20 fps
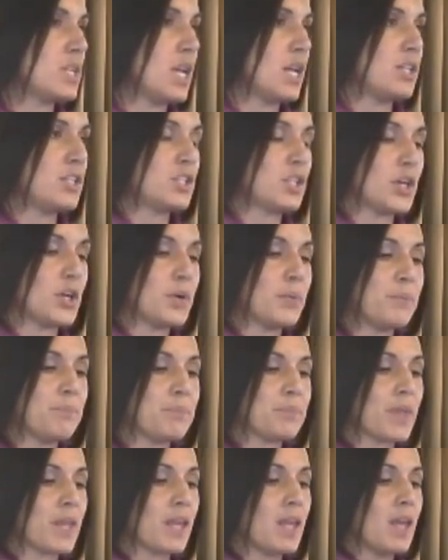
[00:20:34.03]
and Ensure.
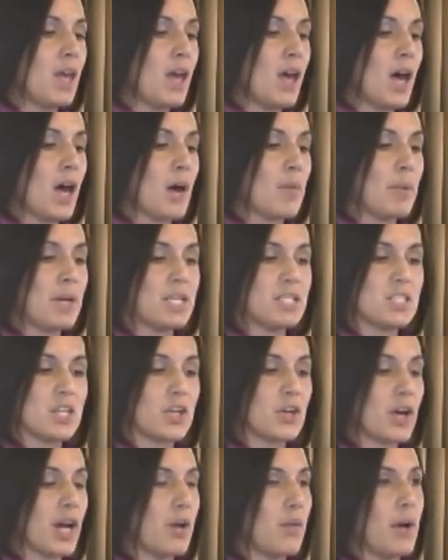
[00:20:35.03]
But it's
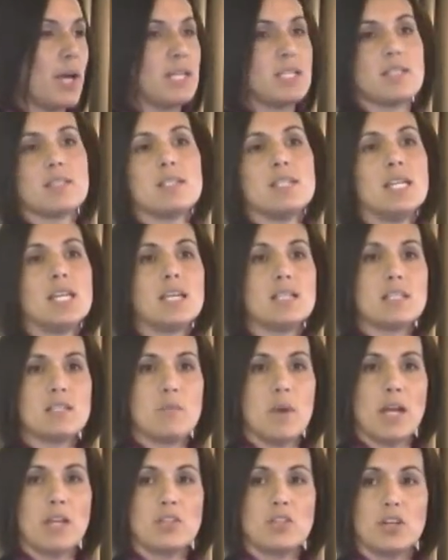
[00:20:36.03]
a great way to sneak in
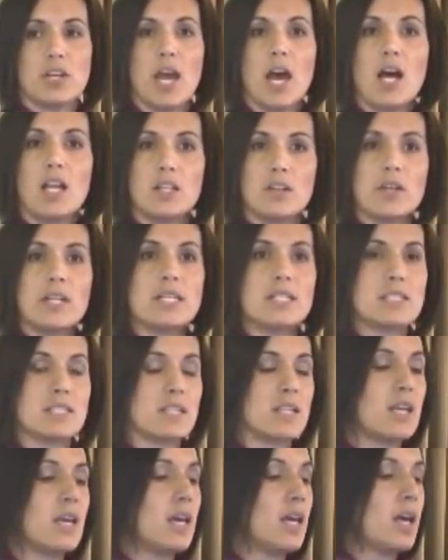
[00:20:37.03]
some extra calories.